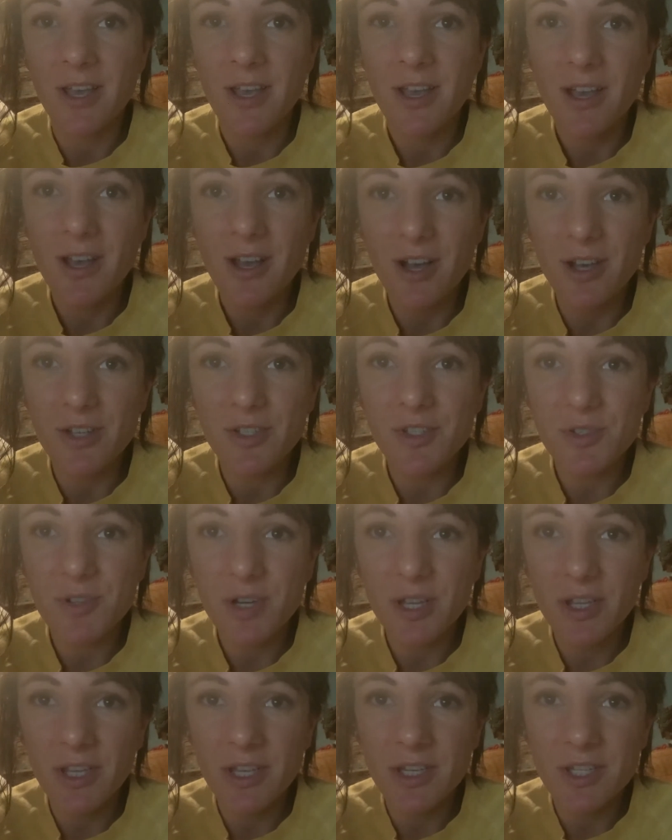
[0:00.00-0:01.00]

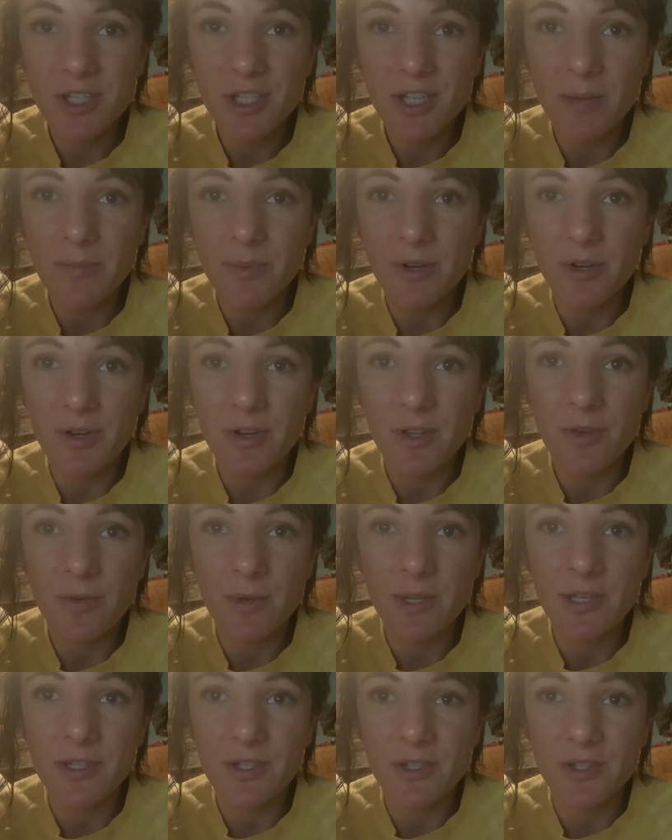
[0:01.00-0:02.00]
Australian shepherd who
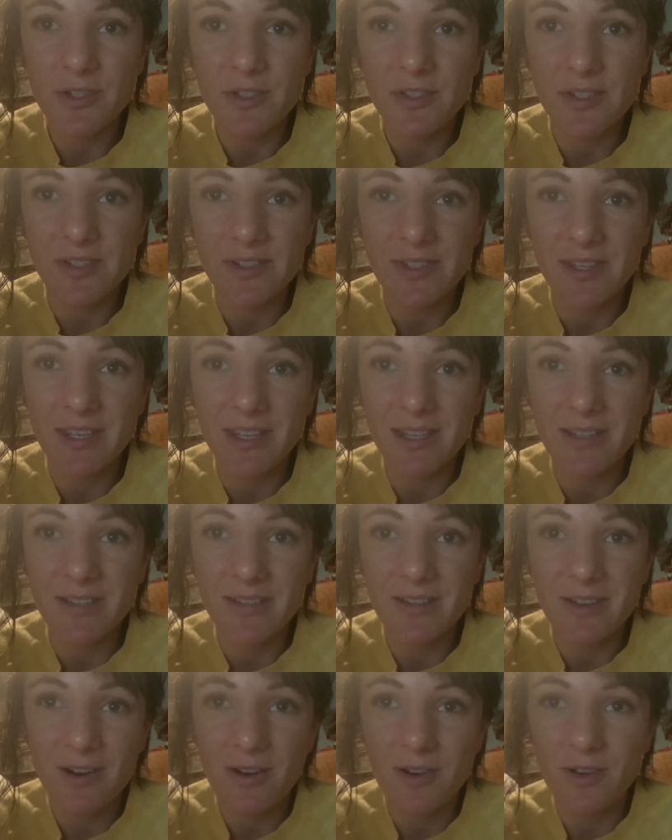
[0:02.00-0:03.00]
enters the scene,
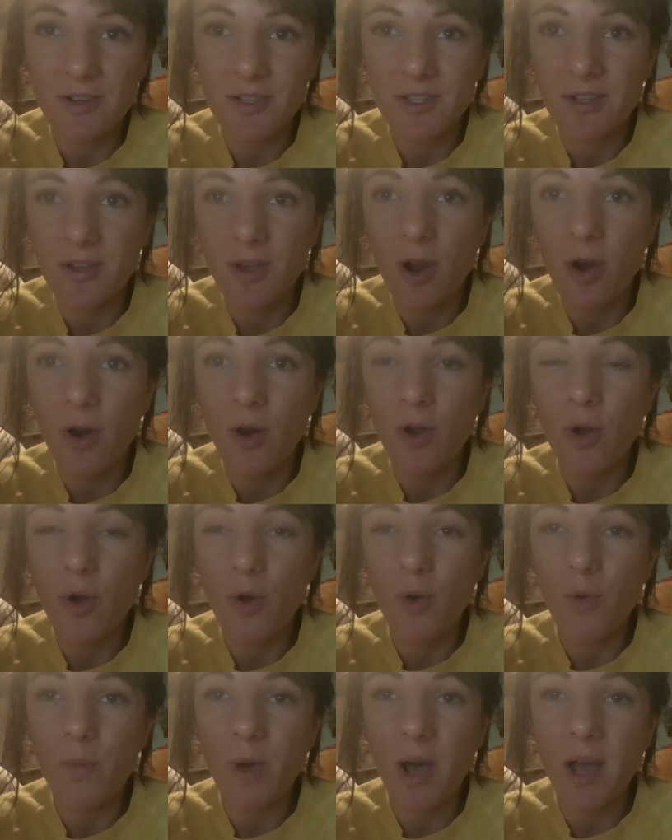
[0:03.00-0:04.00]
her
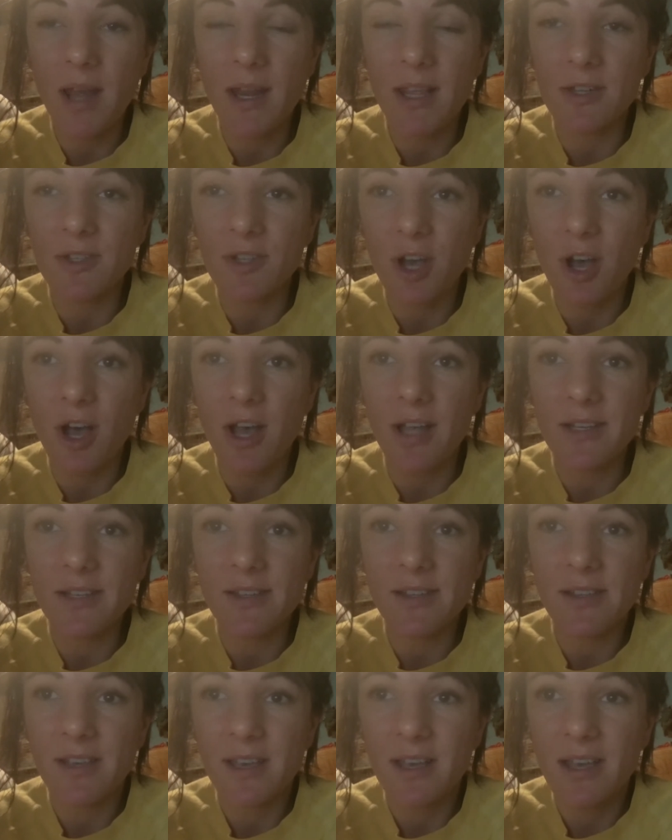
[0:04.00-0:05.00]
whole body taut.
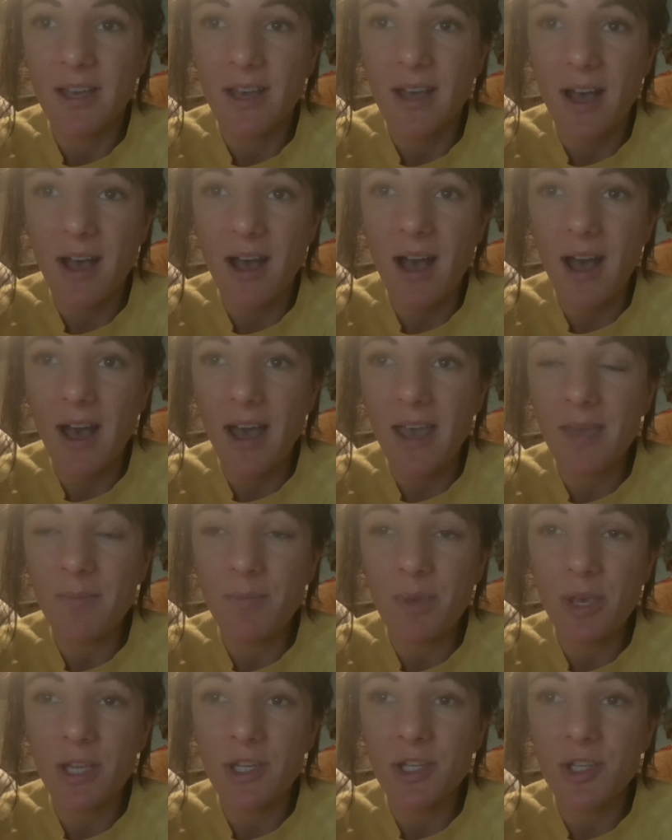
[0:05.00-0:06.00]
A
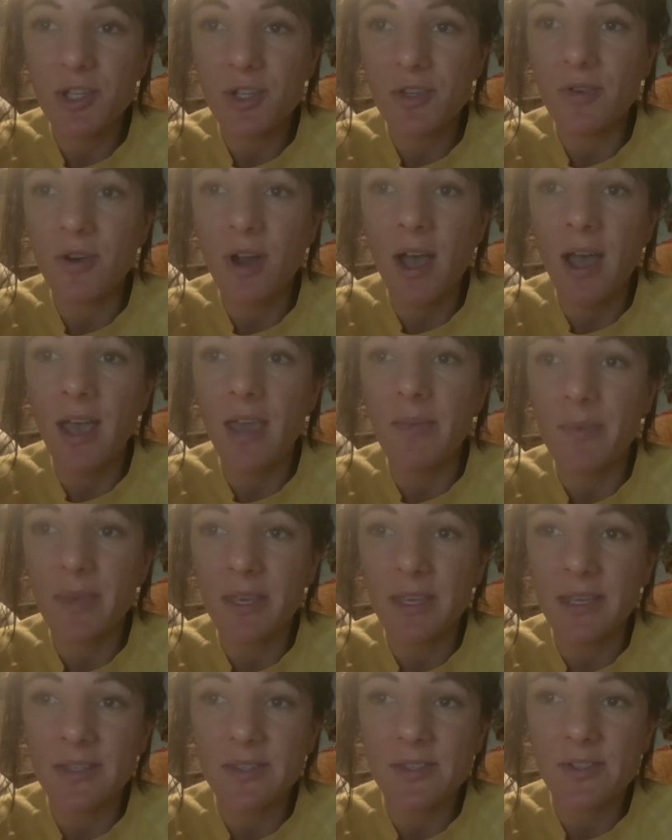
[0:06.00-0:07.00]
high-pitched cry
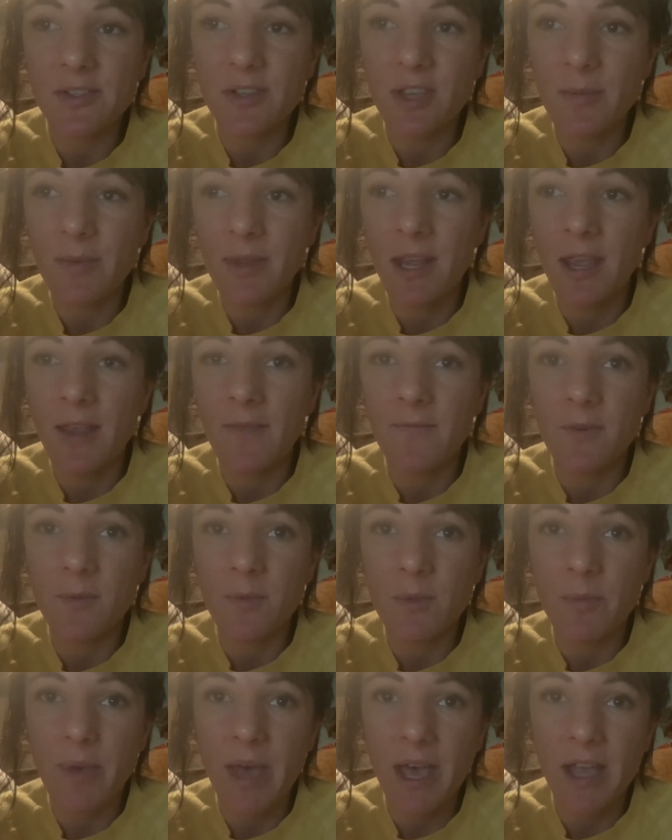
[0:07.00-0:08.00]
begins to emanate from
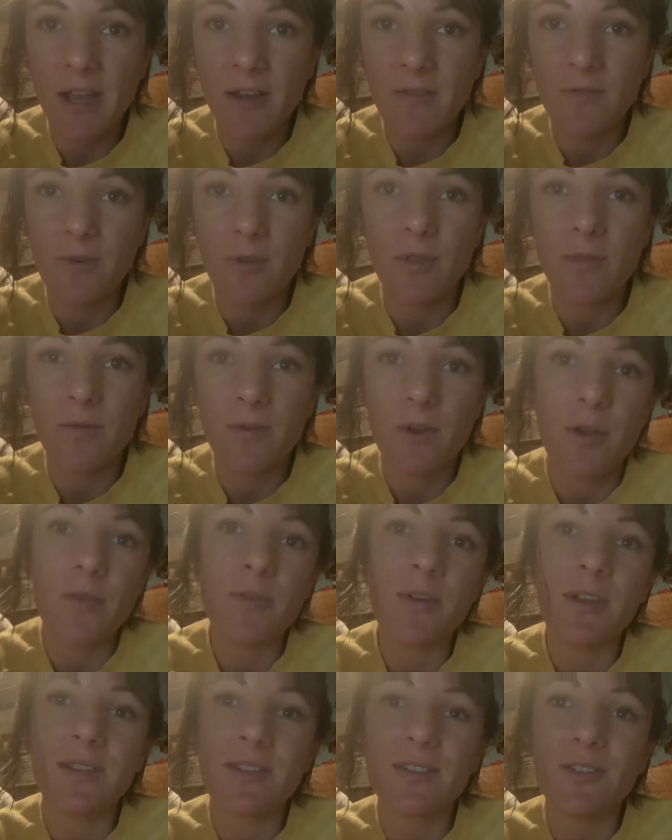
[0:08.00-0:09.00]
the back of her
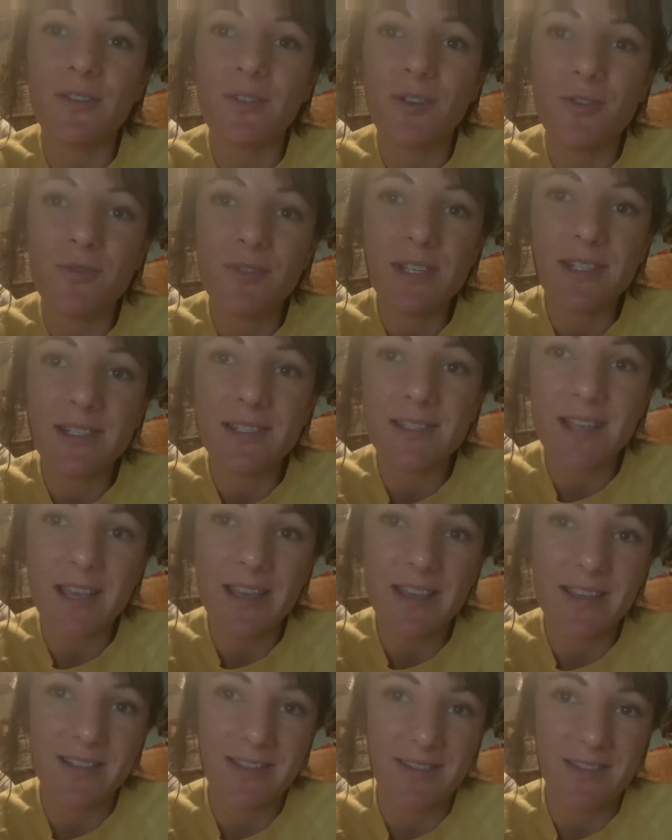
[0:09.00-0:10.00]
throat until only
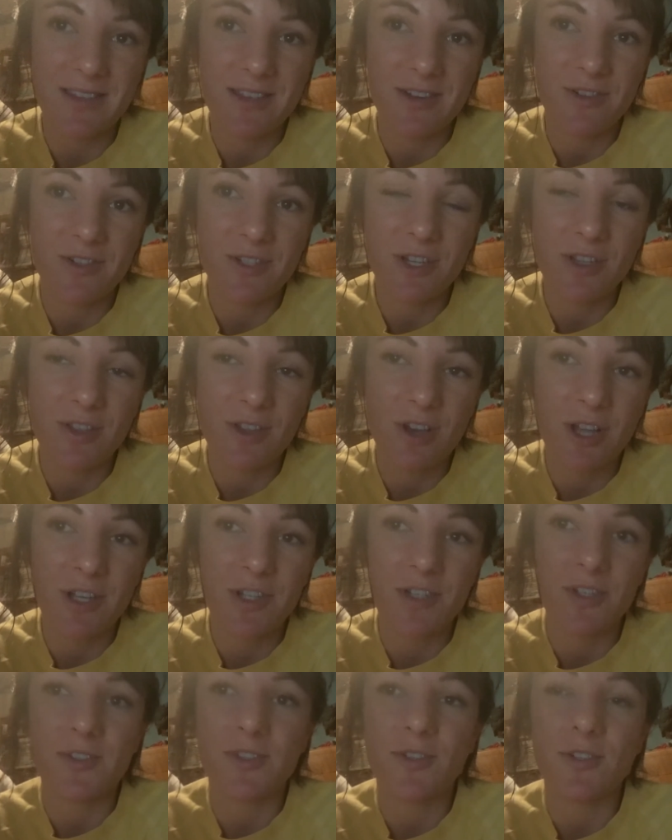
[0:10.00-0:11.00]
seconds later she
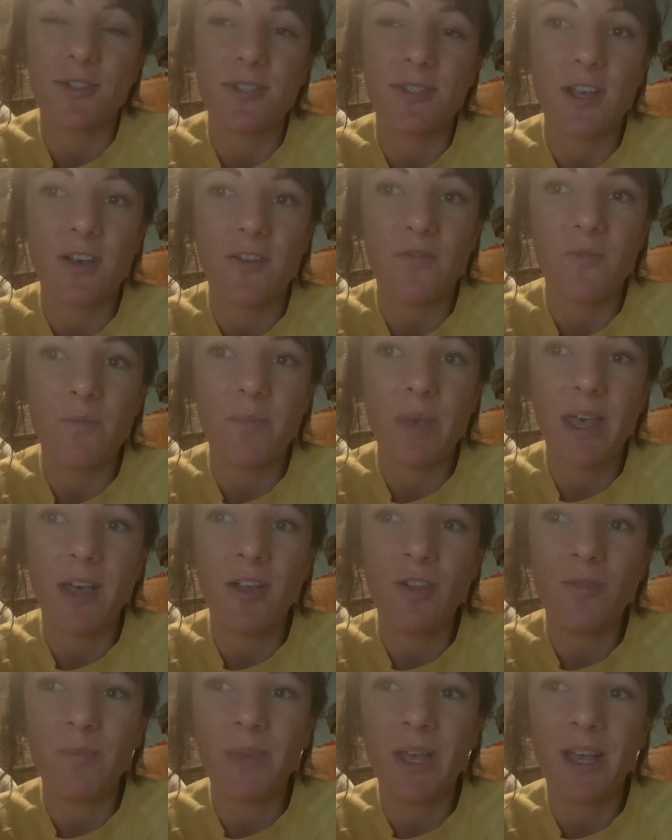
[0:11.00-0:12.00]
launches herself
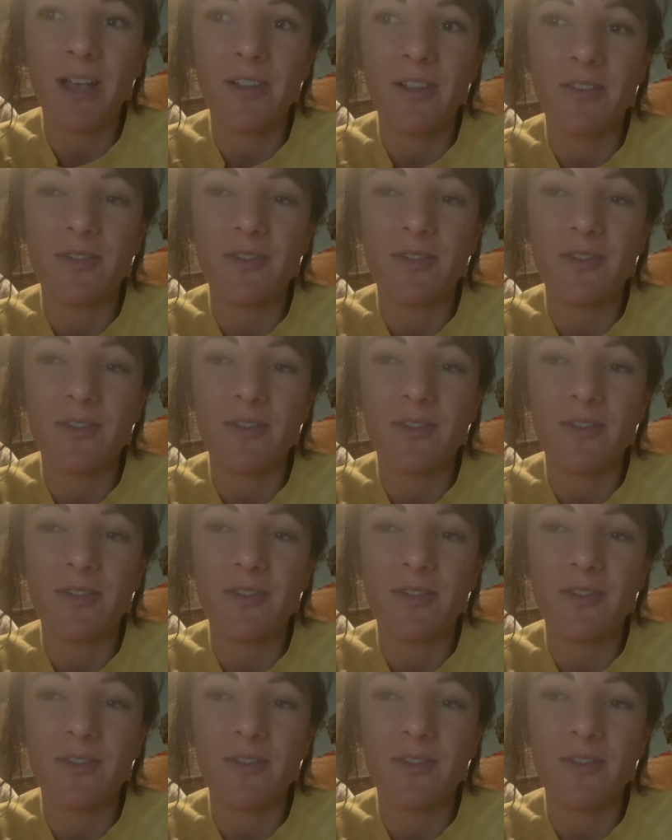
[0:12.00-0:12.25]
pell-mell at the